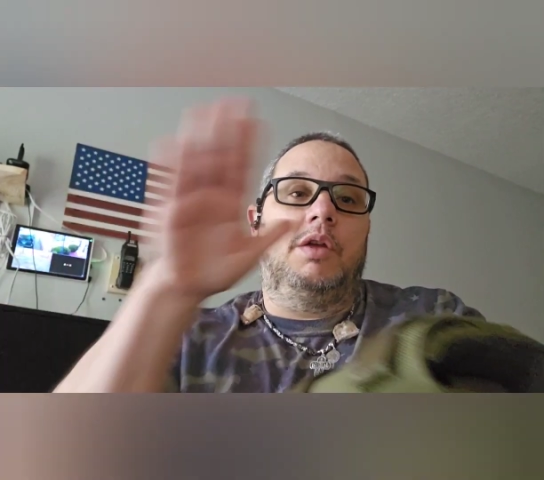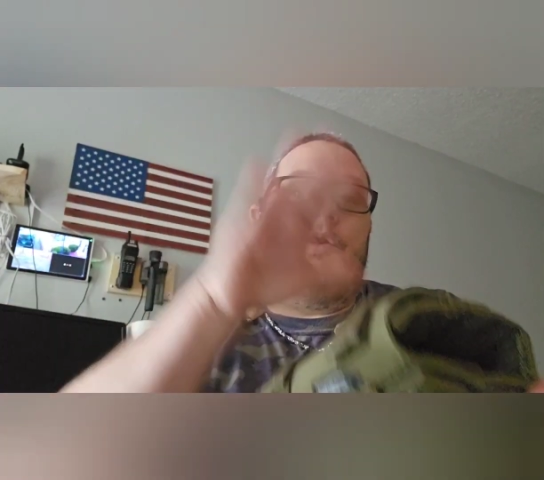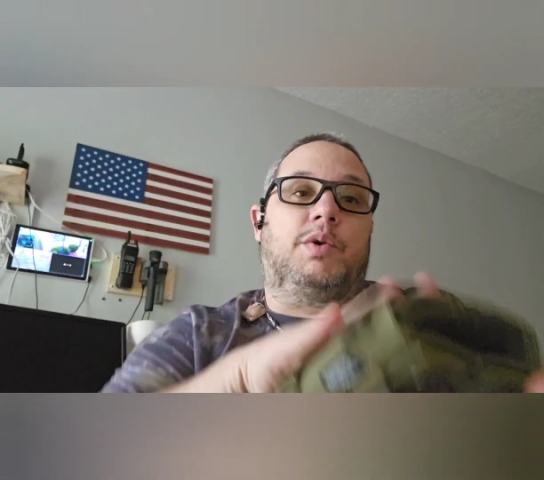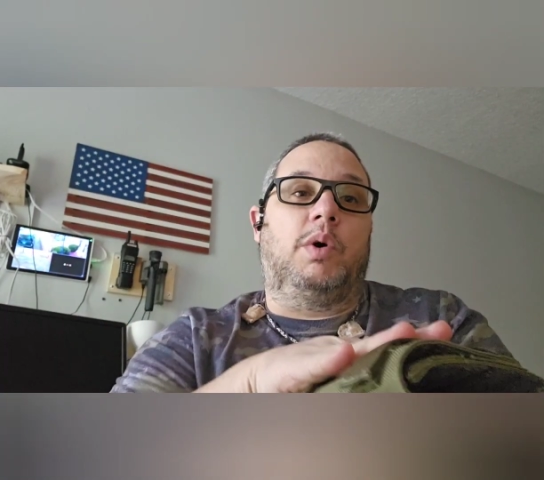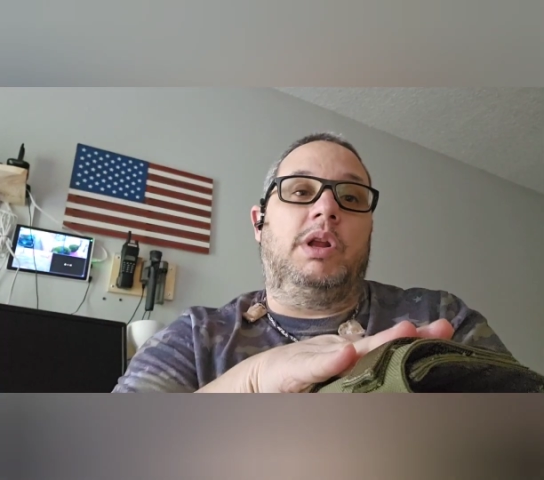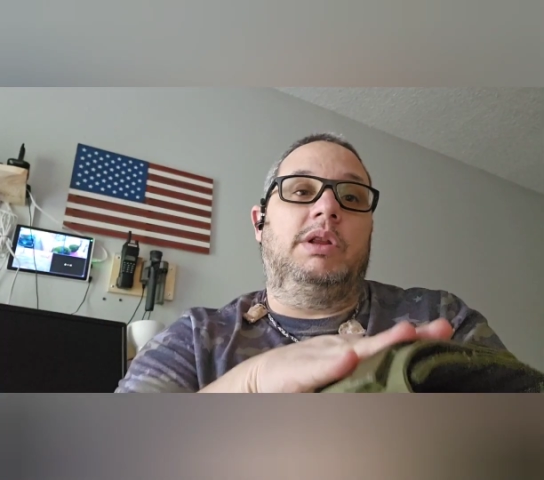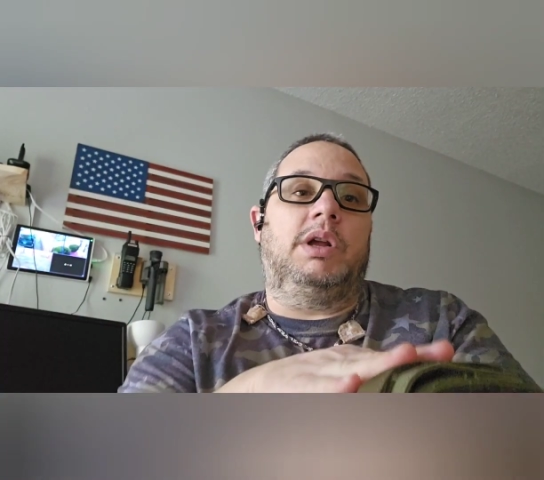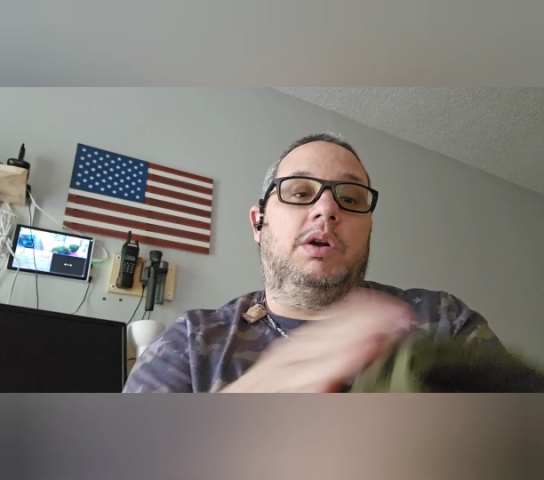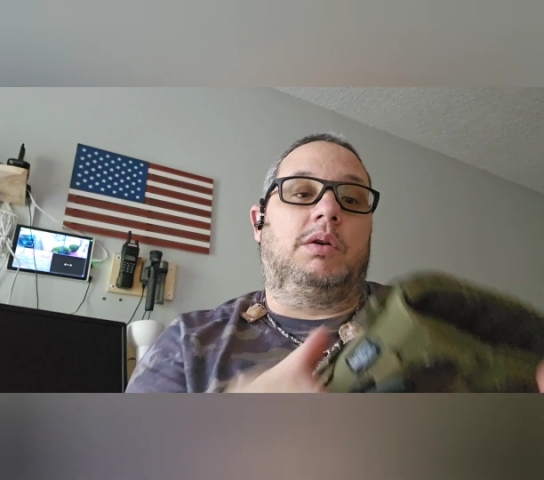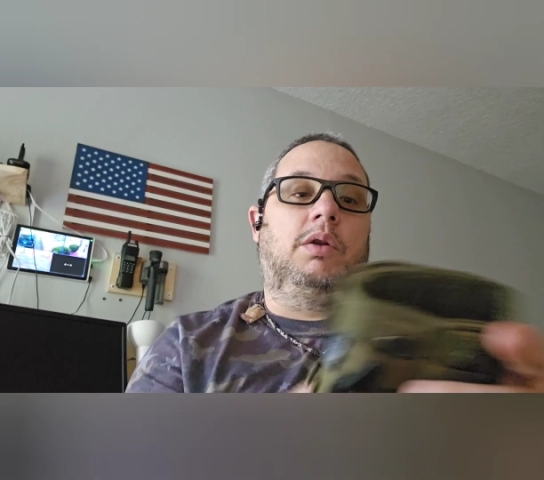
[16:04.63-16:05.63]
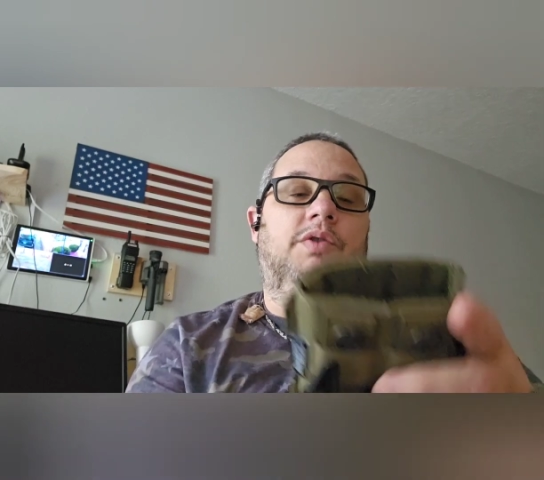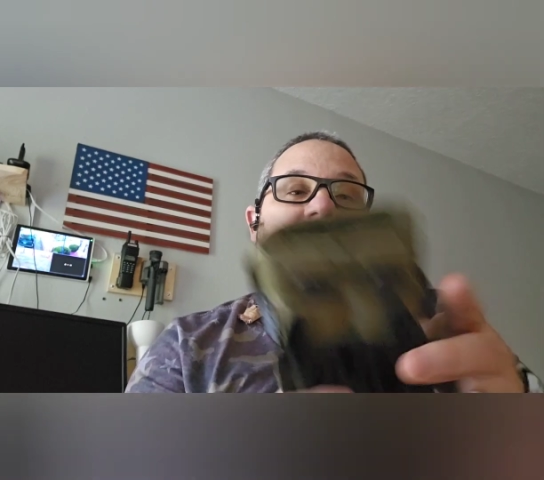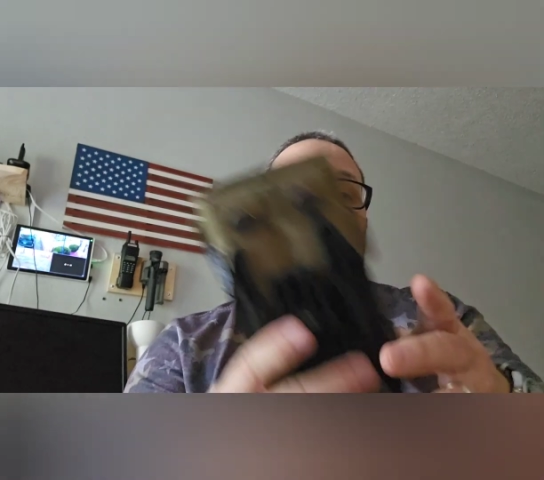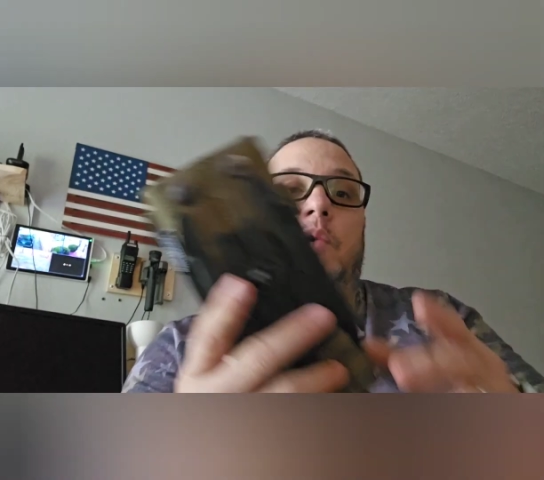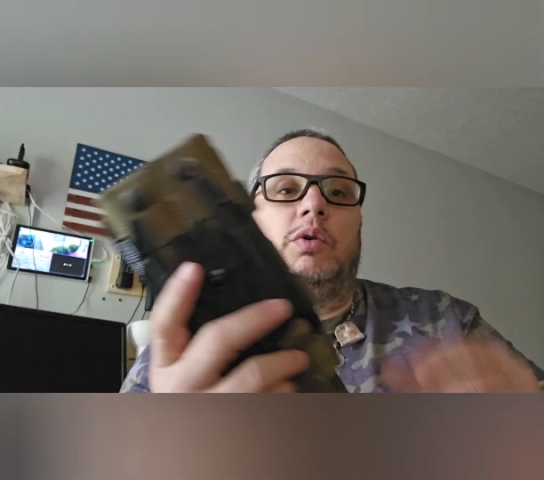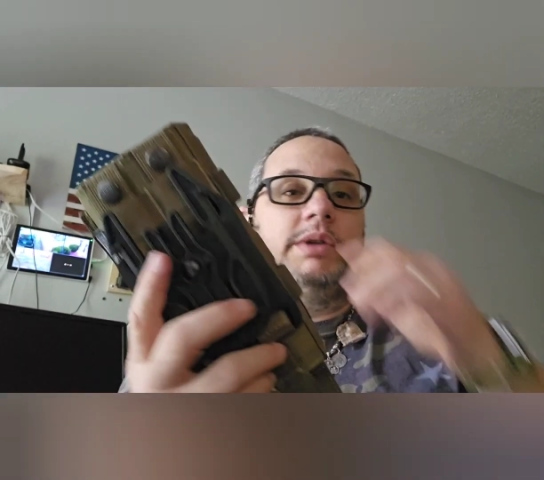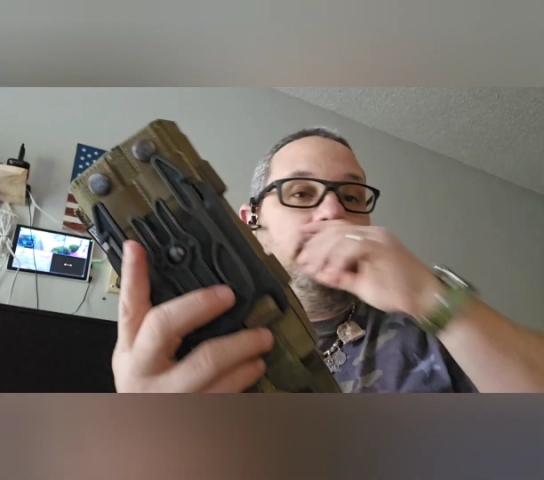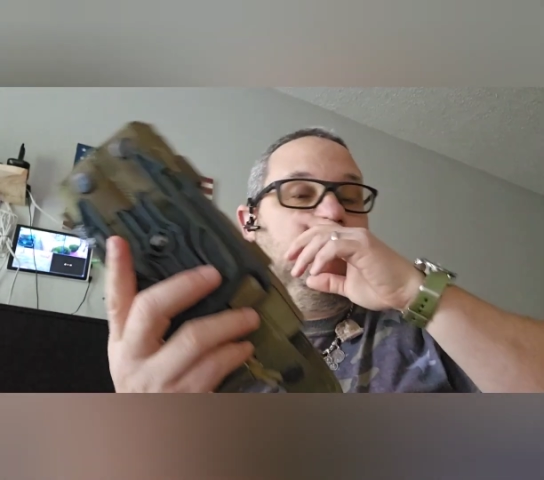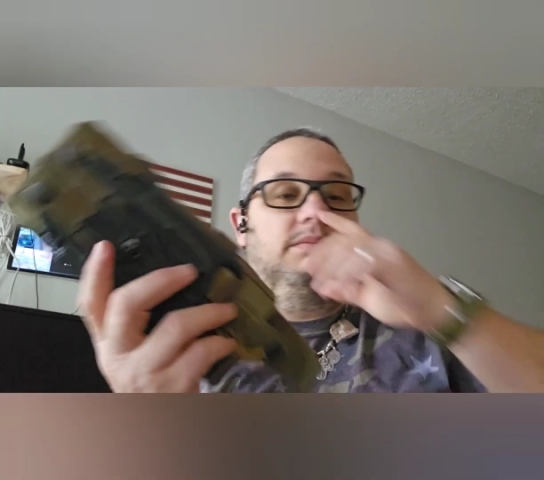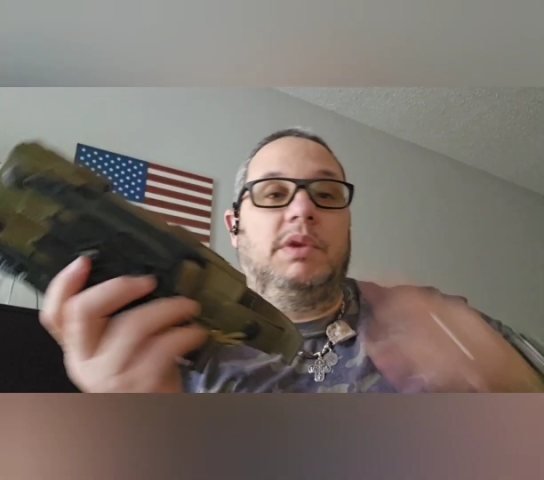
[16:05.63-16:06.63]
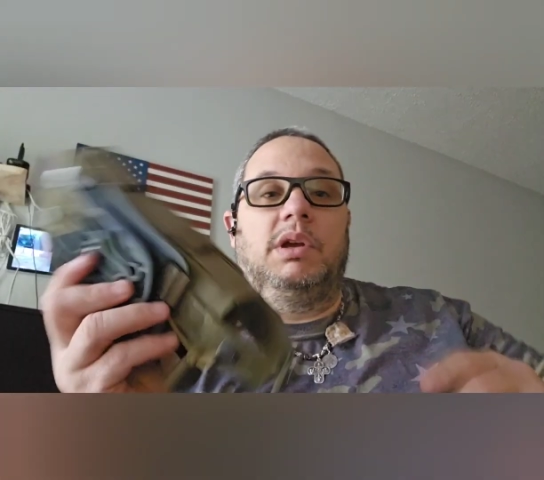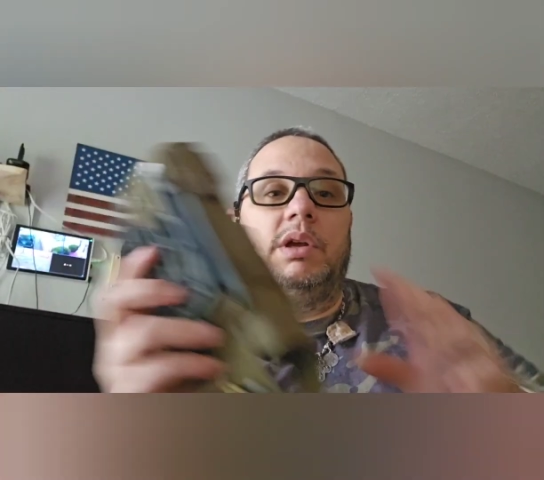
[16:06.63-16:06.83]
throw it in there, close it, mold it,